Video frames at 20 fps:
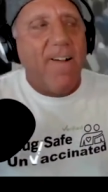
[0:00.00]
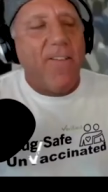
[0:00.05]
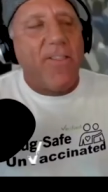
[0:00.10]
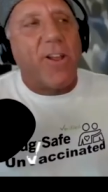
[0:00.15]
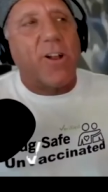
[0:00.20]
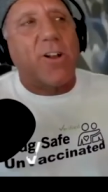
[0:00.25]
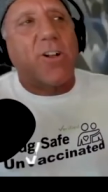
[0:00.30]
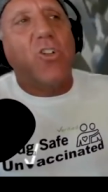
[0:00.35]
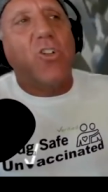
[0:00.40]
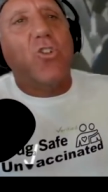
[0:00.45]

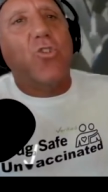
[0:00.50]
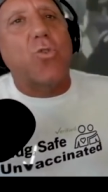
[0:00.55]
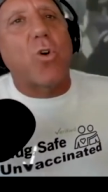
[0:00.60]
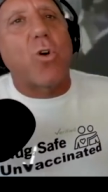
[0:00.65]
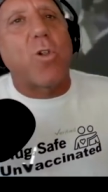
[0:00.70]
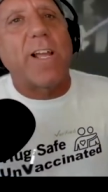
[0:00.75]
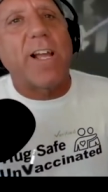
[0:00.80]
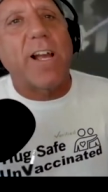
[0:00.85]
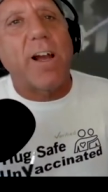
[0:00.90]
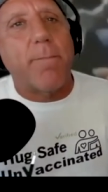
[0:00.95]
They're
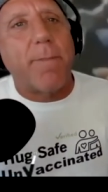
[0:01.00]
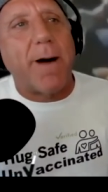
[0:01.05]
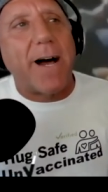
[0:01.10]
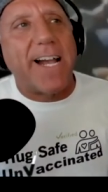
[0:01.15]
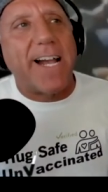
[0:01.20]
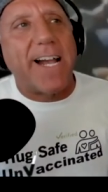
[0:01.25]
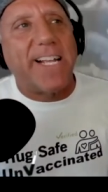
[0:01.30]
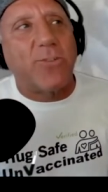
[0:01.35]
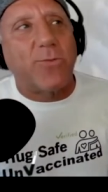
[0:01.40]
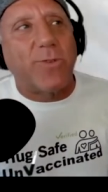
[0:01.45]
controlling our
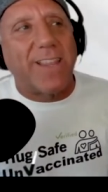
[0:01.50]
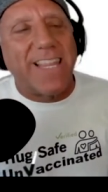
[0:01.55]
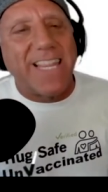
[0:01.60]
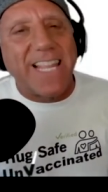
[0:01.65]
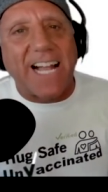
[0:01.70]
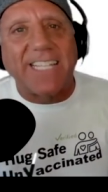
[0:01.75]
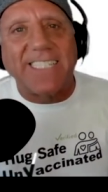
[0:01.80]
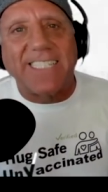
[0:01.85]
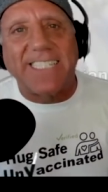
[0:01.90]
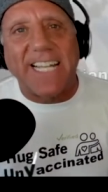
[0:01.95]
minds with
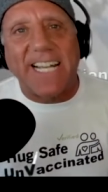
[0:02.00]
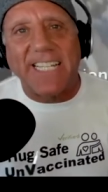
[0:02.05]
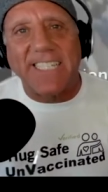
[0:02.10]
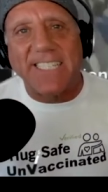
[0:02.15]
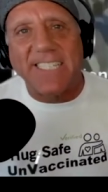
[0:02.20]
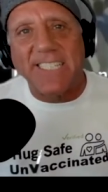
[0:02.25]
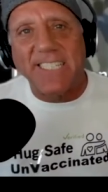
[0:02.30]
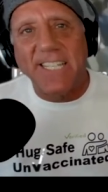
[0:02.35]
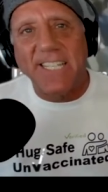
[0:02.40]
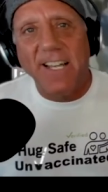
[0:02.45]

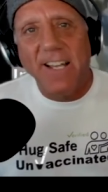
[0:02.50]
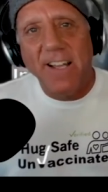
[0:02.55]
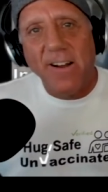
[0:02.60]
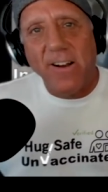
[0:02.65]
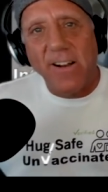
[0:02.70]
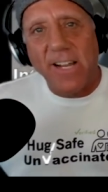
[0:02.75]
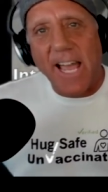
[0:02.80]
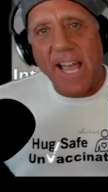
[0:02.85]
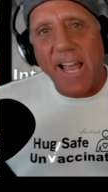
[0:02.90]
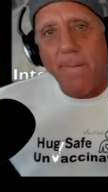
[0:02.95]
nonsense.
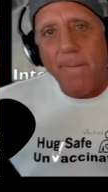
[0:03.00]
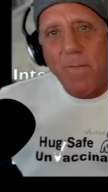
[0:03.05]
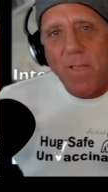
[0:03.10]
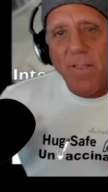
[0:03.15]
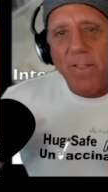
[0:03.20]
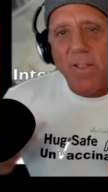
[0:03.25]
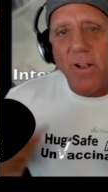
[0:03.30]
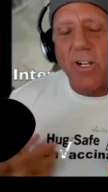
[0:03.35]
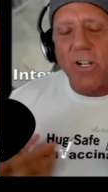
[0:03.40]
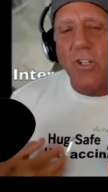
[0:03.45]
Okay.
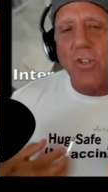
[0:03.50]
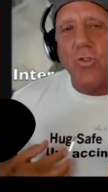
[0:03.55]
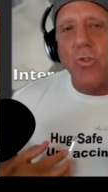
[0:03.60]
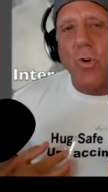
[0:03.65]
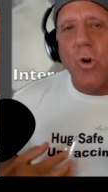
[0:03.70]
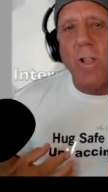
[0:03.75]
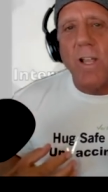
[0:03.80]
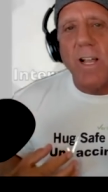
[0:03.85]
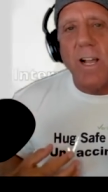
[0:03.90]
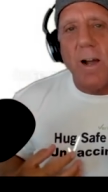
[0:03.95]
They're
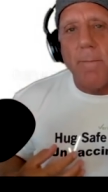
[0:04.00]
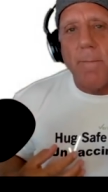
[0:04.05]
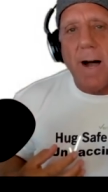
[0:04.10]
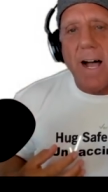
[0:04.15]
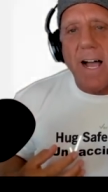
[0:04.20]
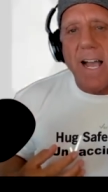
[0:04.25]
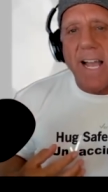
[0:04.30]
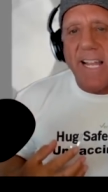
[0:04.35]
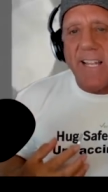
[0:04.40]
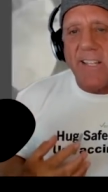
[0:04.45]
controlling our
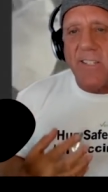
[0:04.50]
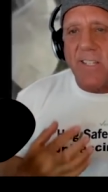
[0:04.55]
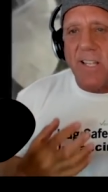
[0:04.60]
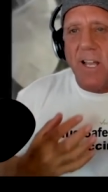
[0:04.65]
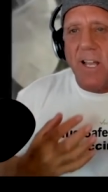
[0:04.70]
minds